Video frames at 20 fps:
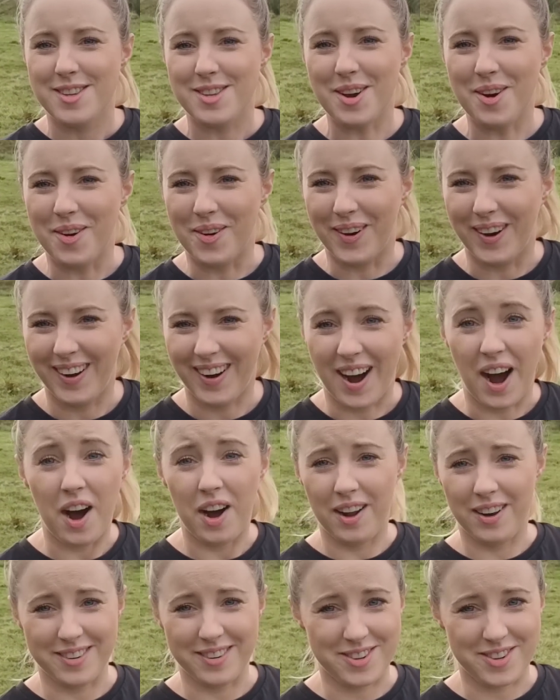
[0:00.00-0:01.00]
So
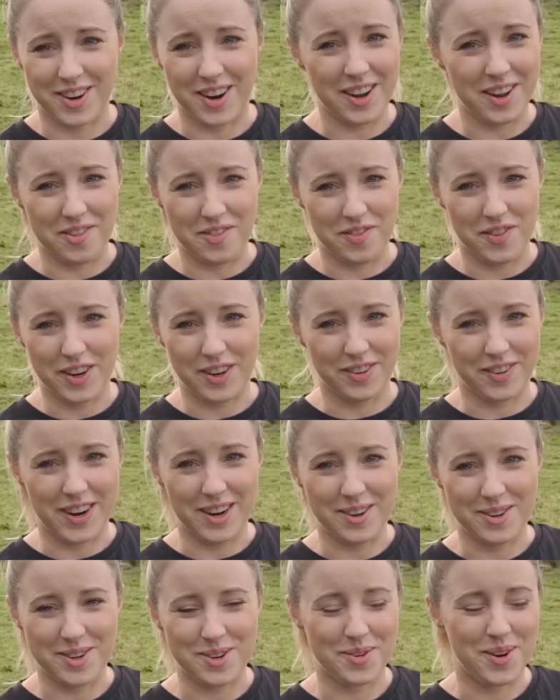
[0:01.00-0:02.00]
I'll try and figure
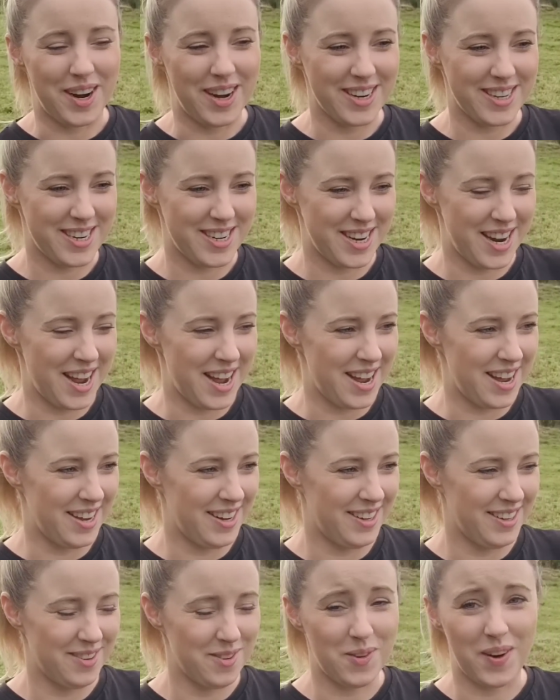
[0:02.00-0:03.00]
out
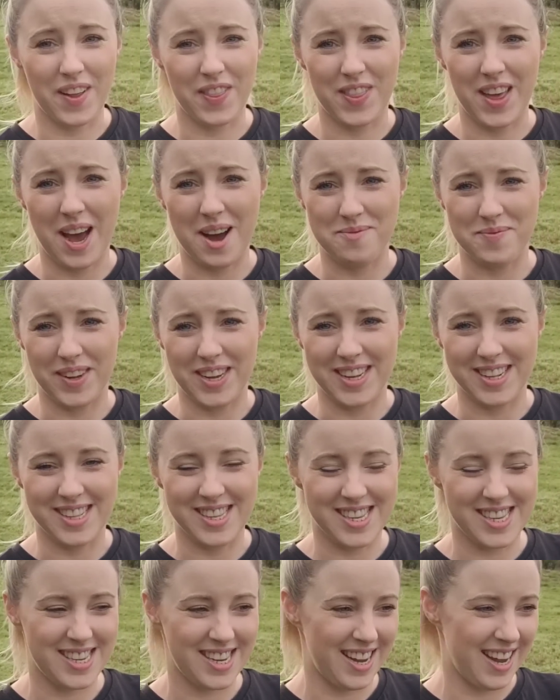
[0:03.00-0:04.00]
what that
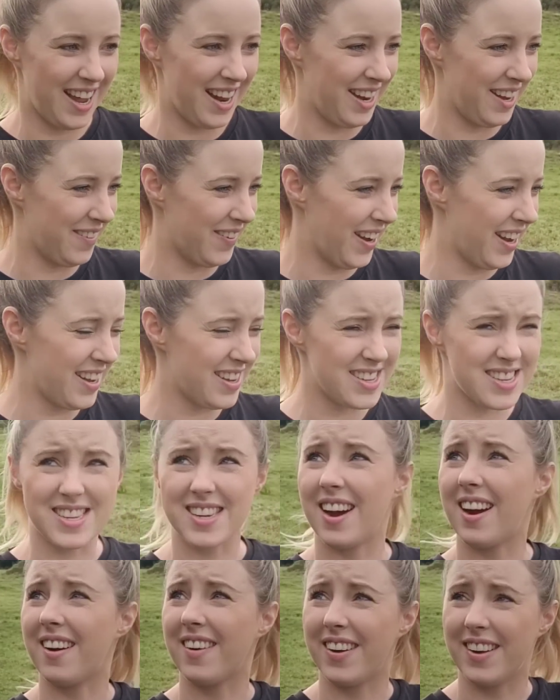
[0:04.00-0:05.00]
means. Anyway,
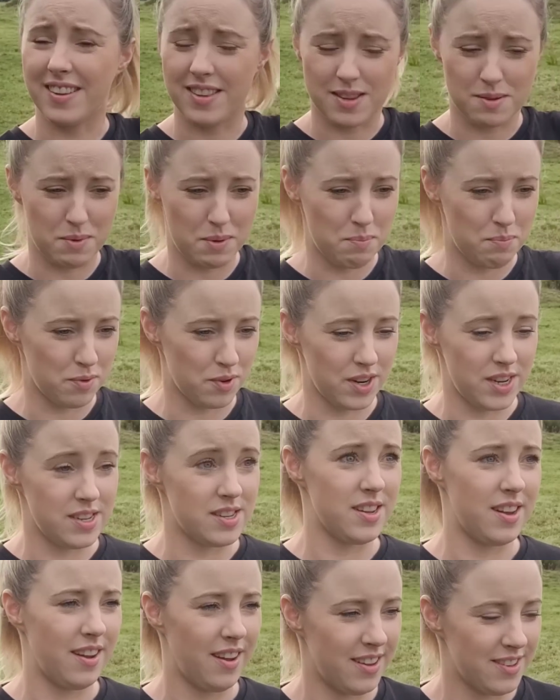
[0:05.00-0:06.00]
sorry, it's a bit
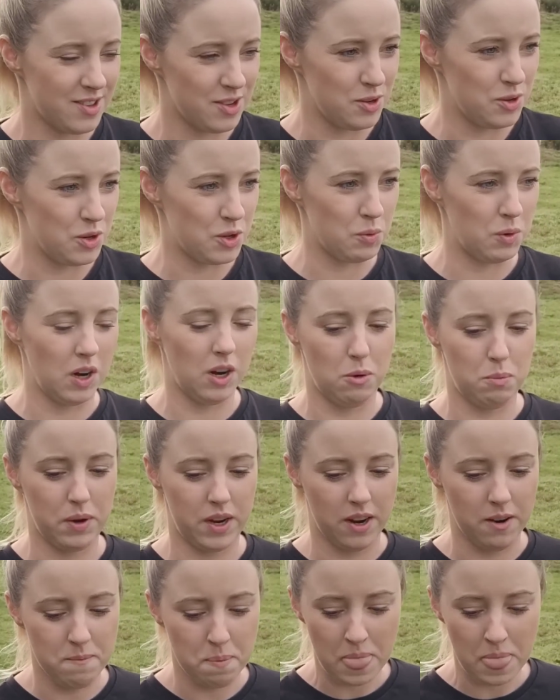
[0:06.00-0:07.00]
breezy as usual up
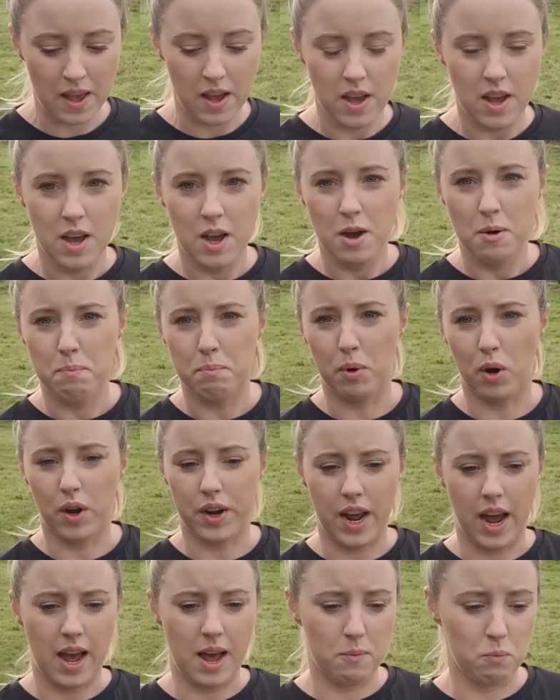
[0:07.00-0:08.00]
here.
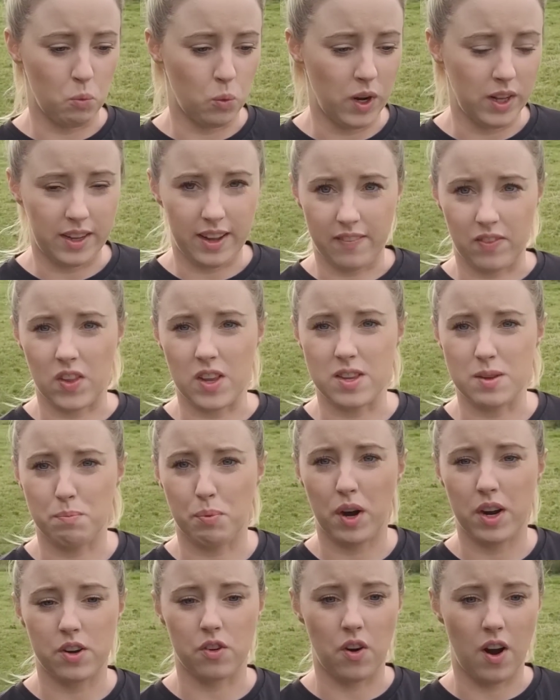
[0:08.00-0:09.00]
But we'll get the
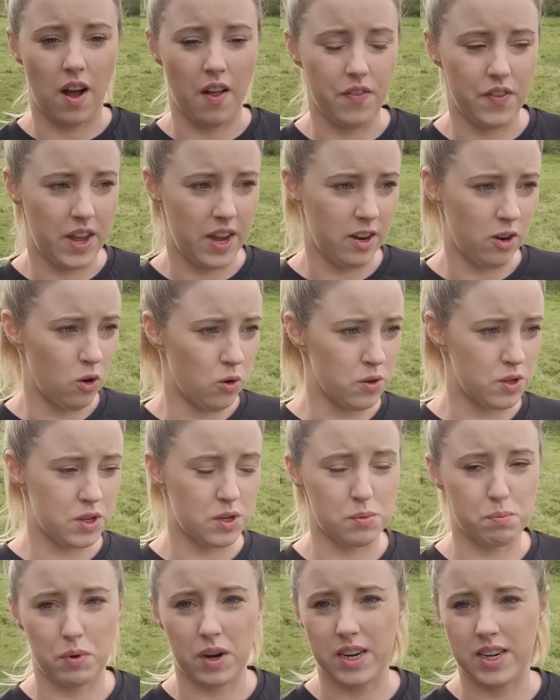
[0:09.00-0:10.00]
spreader on then, go
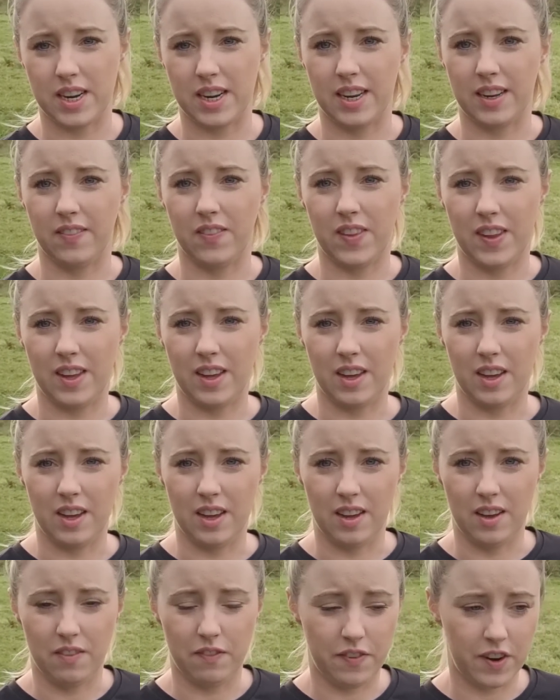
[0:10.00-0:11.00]
spreading
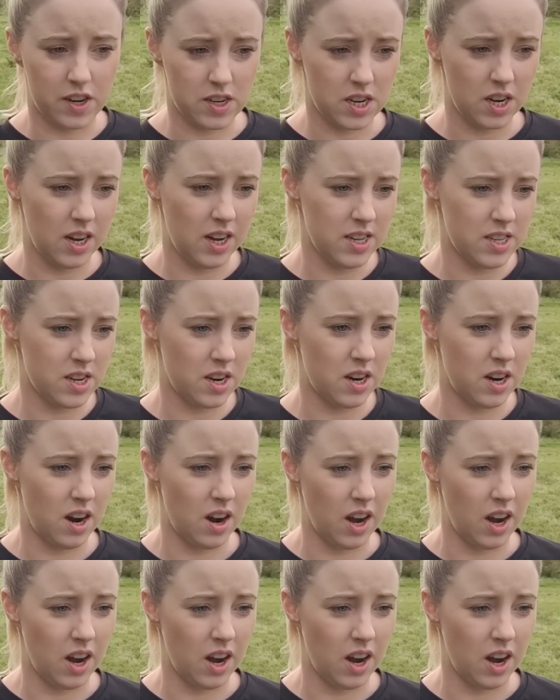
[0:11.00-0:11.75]
the fertiliser.